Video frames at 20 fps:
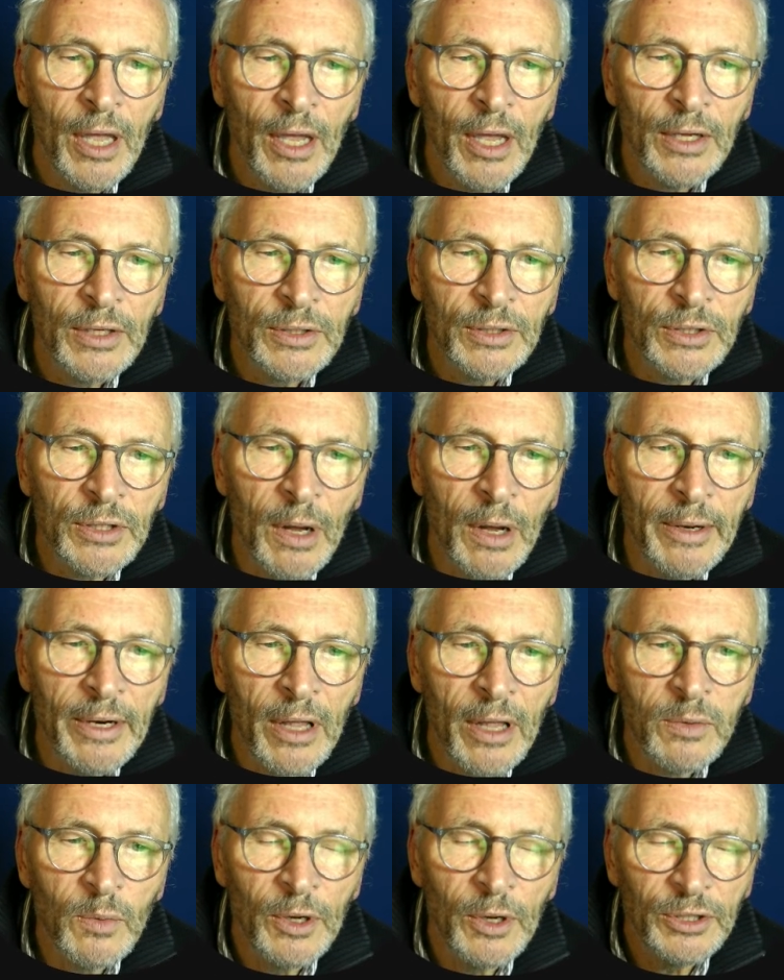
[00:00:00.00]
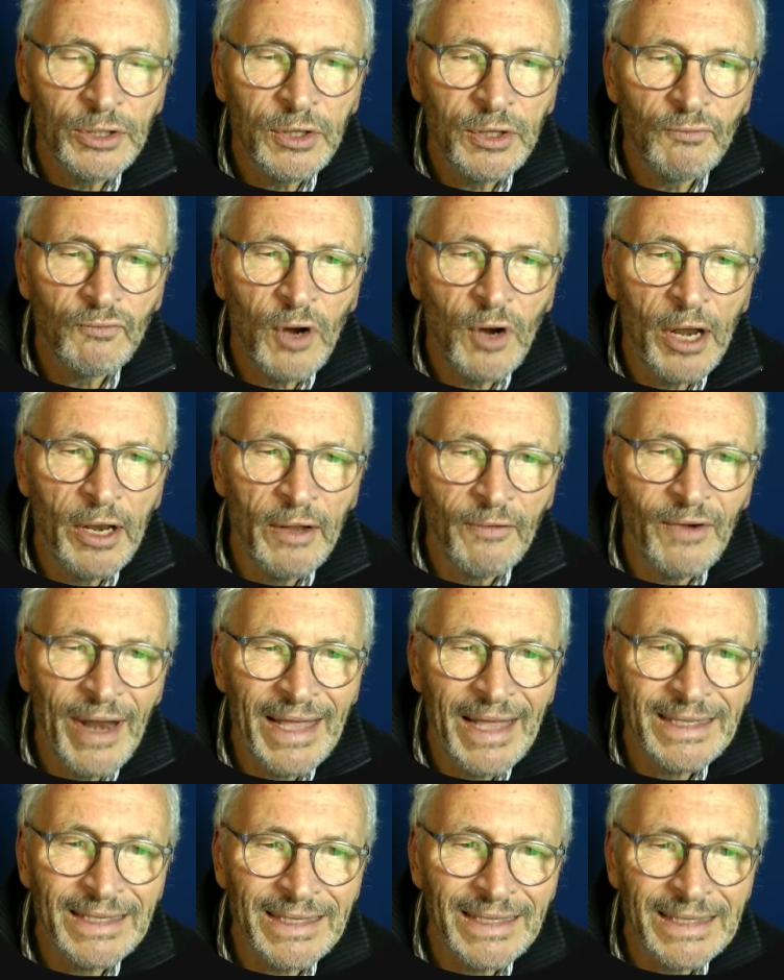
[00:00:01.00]
So in other words, the run of
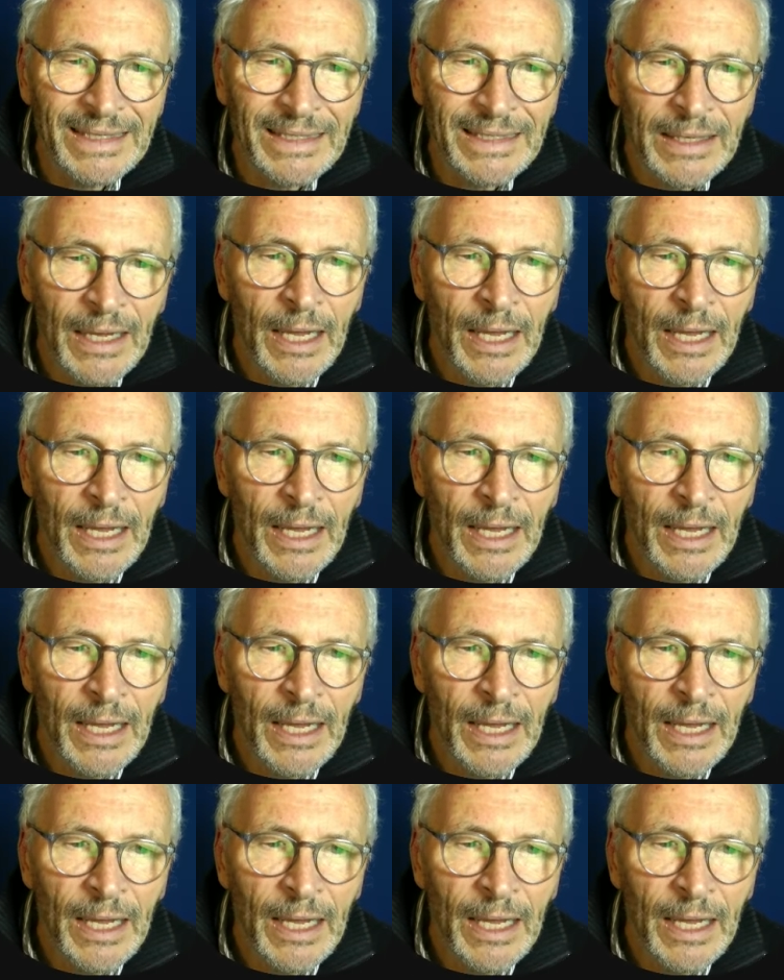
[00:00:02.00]
letters.